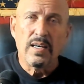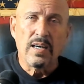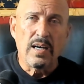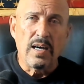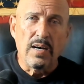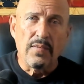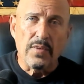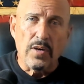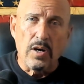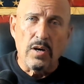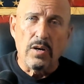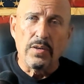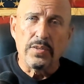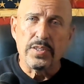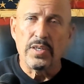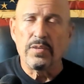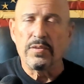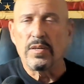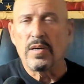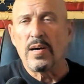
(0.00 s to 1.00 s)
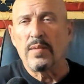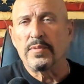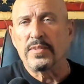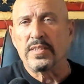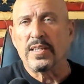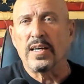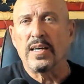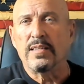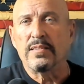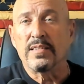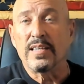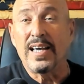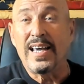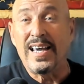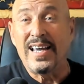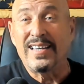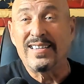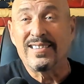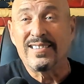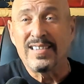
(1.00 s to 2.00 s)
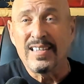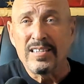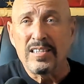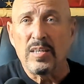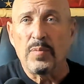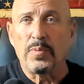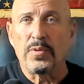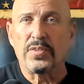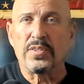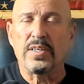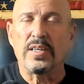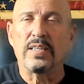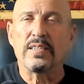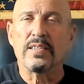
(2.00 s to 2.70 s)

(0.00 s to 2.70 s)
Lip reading: of all known homicides and 60%